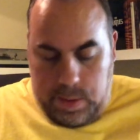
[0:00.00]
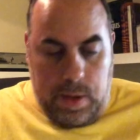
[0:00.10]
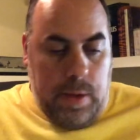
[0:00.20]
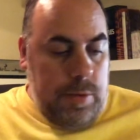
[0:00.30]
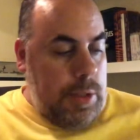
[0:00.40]

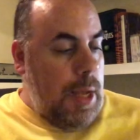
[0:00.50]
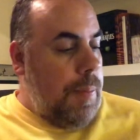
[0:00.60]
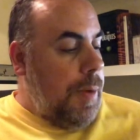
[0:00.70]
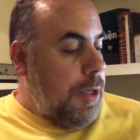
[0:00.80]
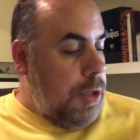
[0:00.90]
I was
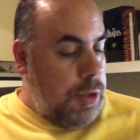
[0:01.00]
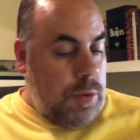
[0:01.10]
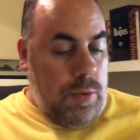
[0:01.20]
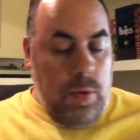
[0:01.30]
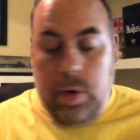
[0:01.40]
happy to
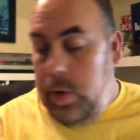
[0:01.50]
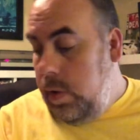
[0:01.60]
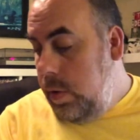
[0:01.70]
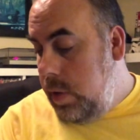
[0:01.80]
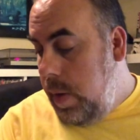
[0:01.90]
score
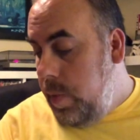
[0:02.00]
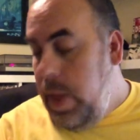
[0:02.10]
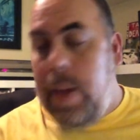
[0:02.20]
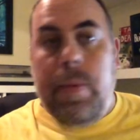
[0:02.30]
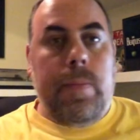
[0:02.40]
a
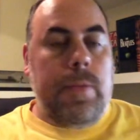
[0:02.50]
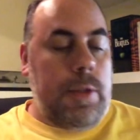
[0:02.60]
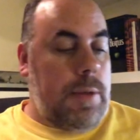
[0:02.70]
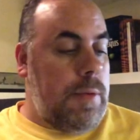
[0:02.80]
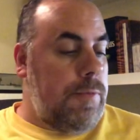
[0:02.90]
couple
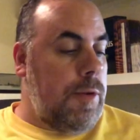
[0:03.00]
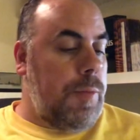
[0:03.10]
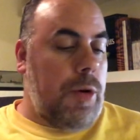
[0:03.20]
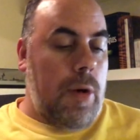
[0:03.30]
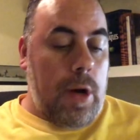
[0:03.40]
albums
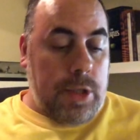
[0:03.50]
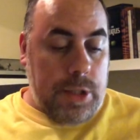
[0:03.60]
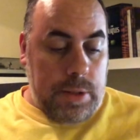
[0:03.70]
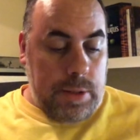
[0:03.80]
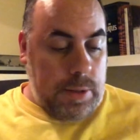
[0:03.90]
from their
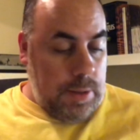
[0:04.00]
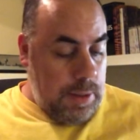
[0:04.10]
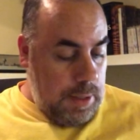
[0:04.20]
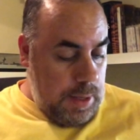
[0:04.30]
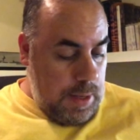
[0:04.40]
auctions.
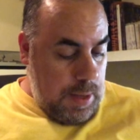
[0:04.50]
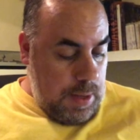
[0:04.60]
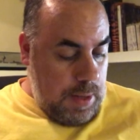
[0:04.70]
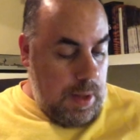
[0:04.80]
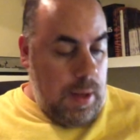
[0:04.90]

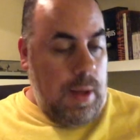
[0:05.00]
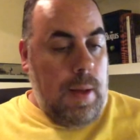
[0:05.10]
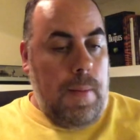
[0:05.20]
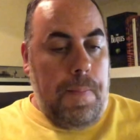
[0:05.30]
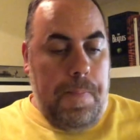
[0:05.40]

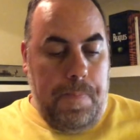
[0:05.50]
The